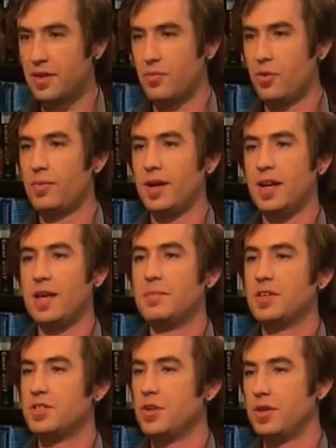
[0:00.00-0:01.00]
there, the more my
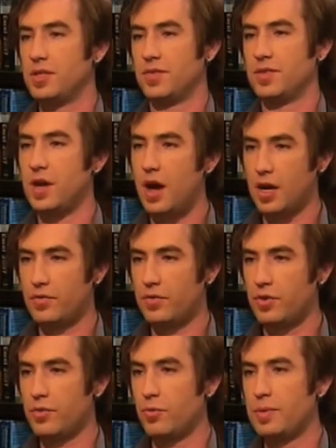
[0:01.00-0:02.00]
name gets known as a
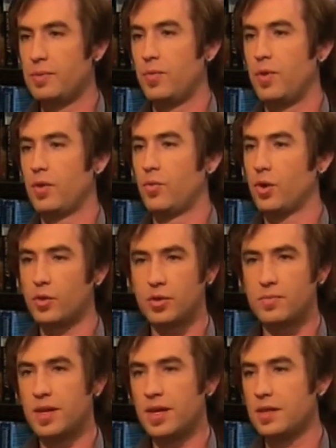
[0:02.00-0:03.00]
photographer, the more people want to work
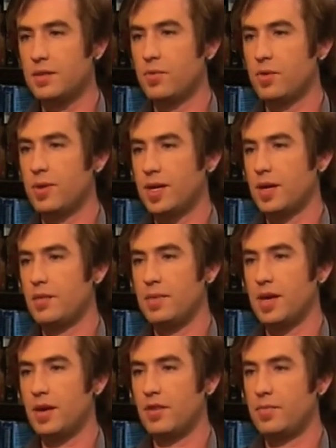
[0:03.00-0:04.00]
with me, and the more money I'll
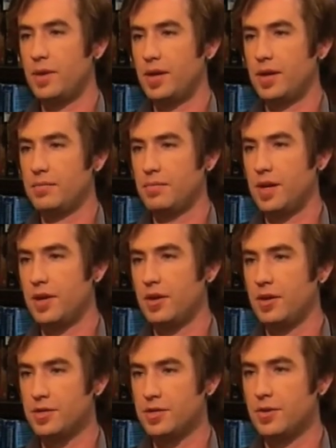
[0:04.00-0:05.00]
make off my
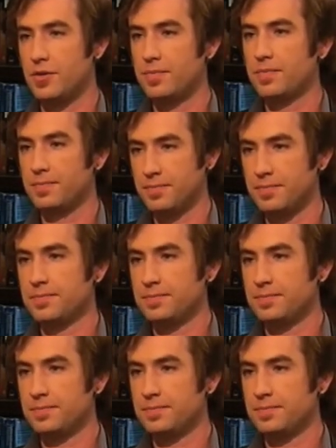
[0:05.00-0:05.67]
art. So this